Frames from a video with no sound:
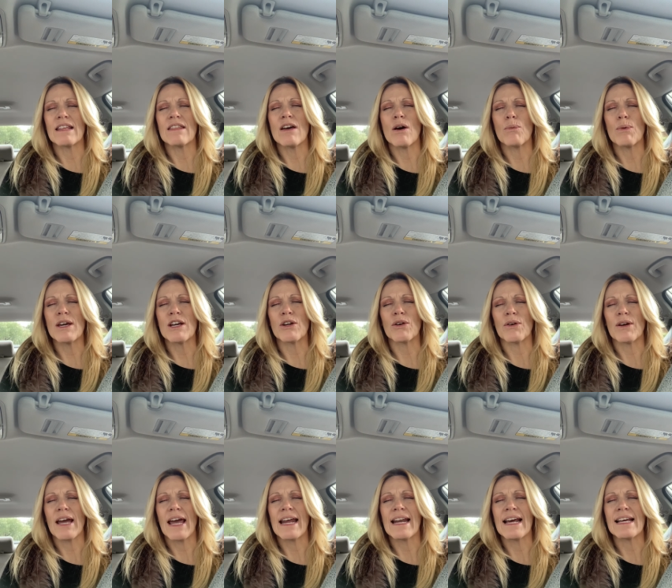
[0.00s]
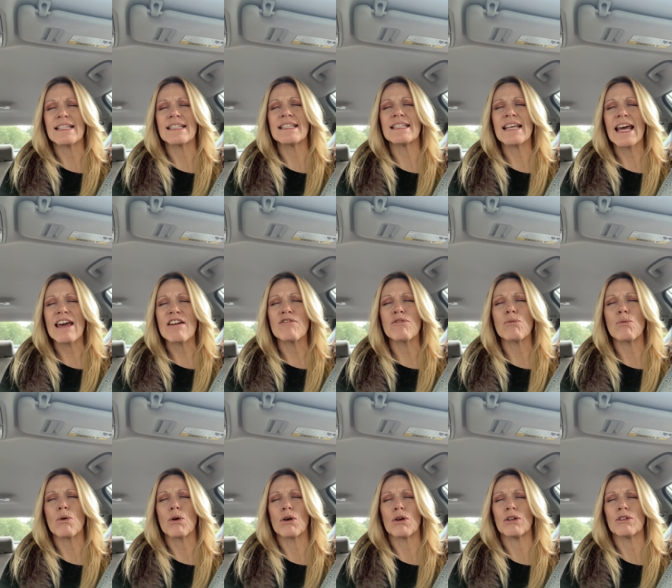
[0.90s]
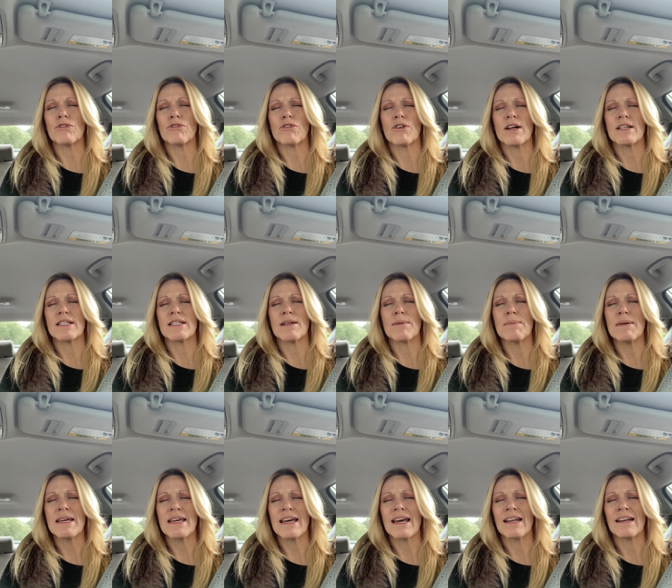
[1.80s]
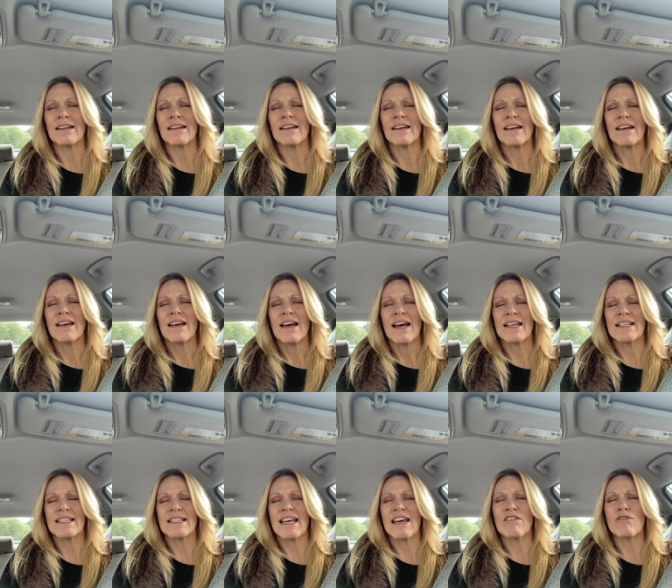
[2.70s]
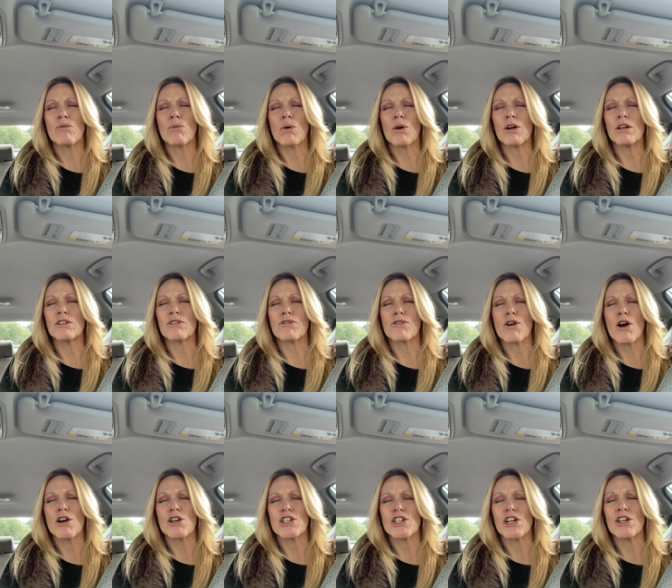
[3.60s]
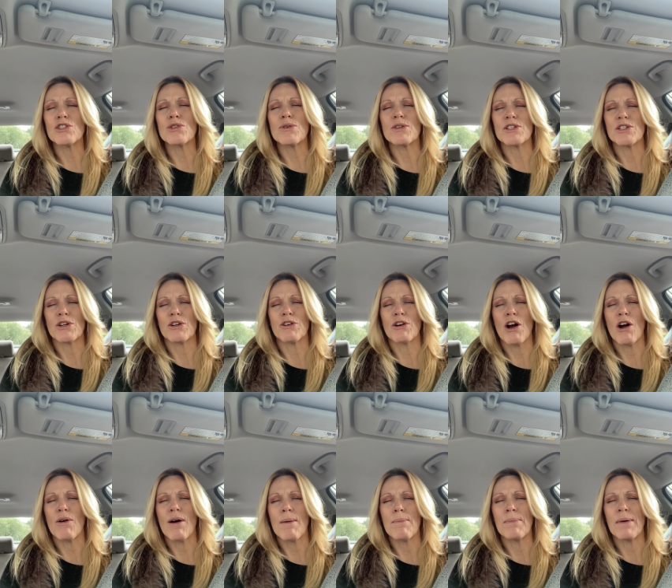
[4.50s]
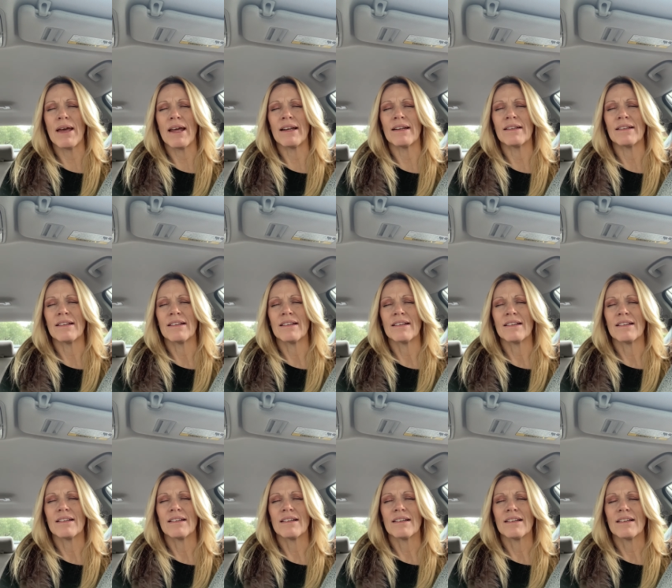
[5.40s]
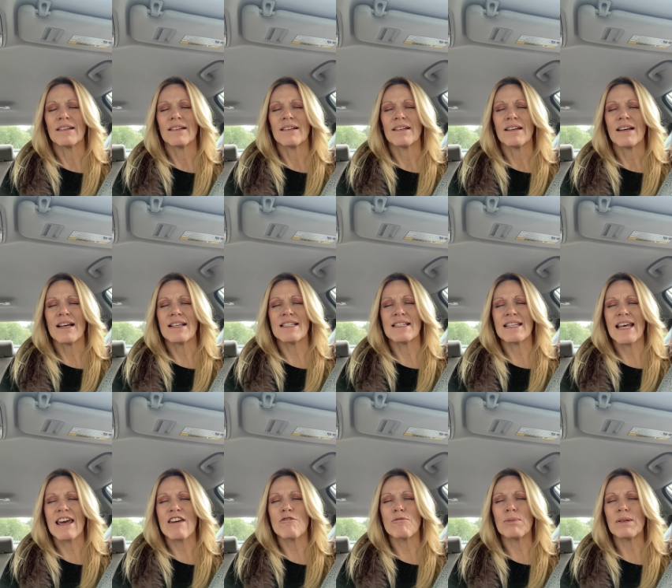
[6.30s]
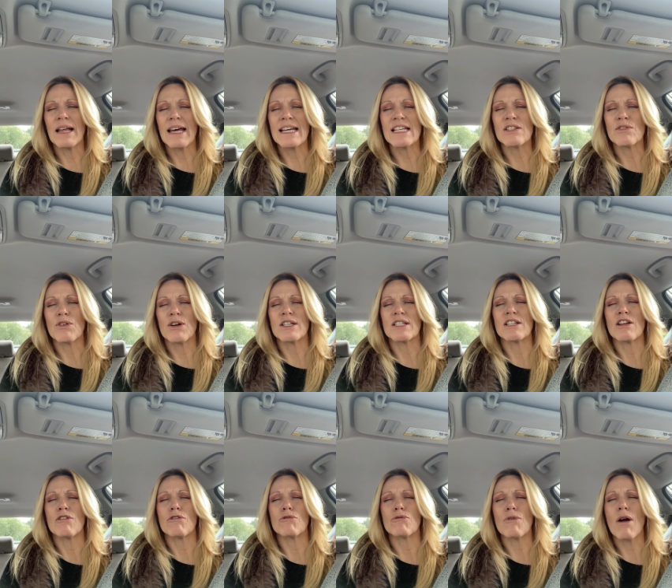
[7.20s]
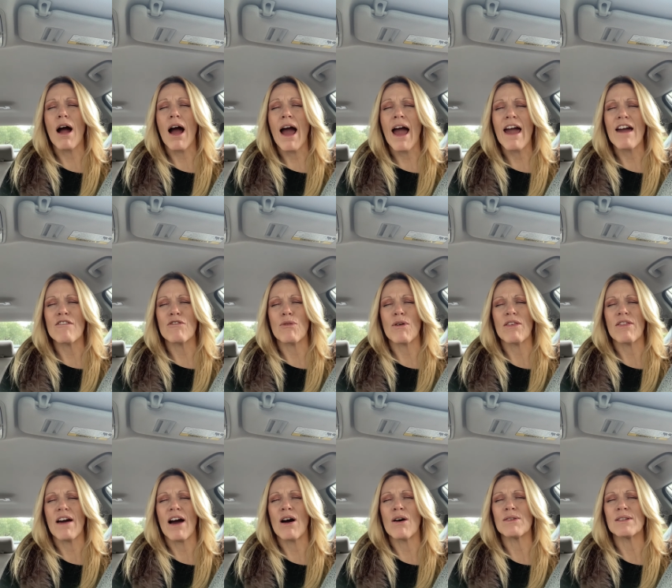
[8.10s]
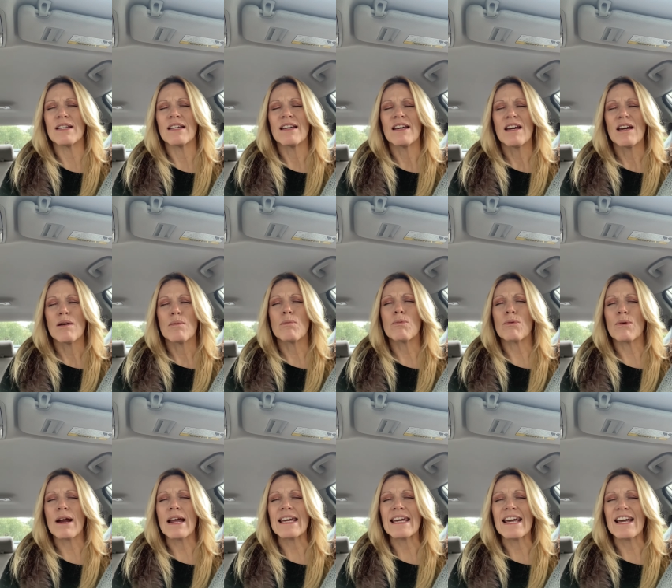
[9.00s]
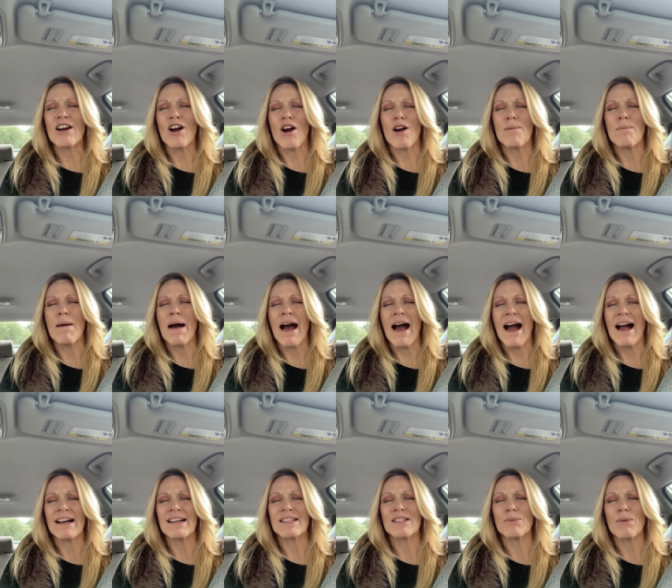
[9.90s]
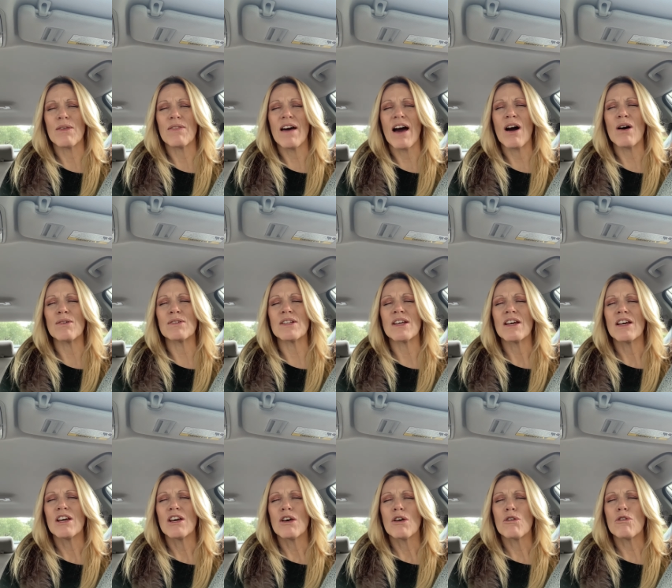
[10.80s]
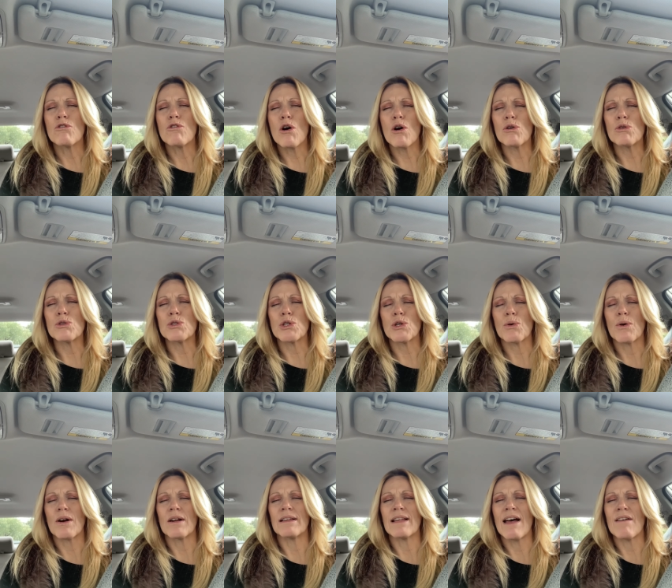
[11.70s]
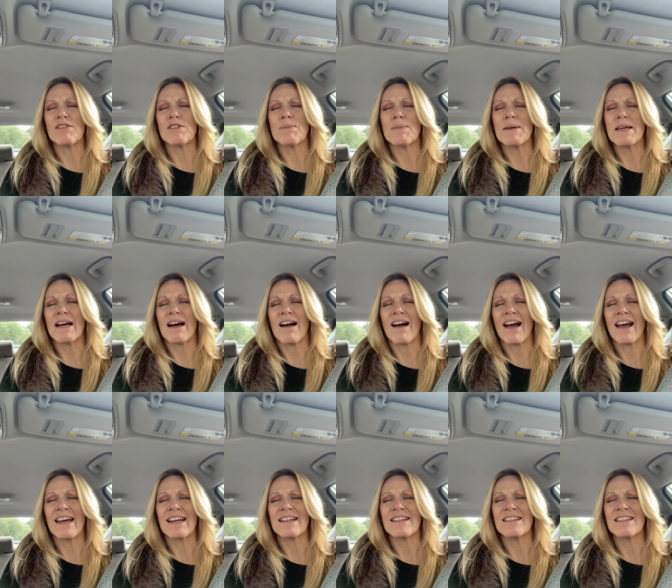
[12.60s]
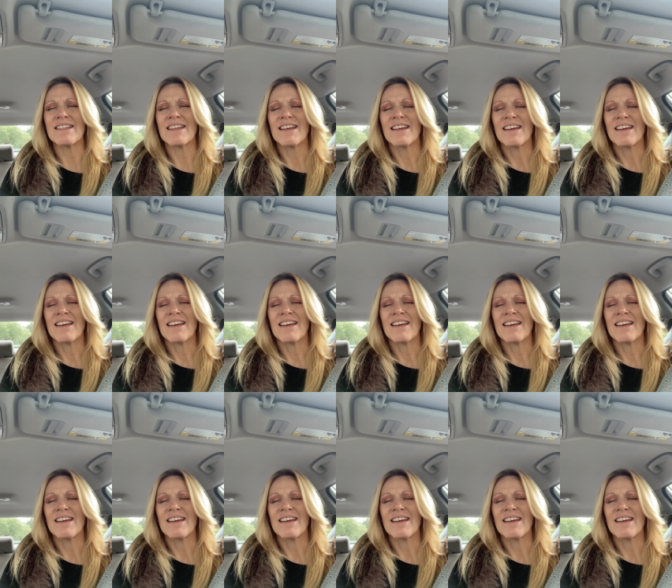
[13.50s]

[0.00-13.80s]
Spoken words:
that we create, a safe world for us to be in, a safe world for our children to grow up in, a safe place for us to thrive without breaking our backs, without those who are left behind.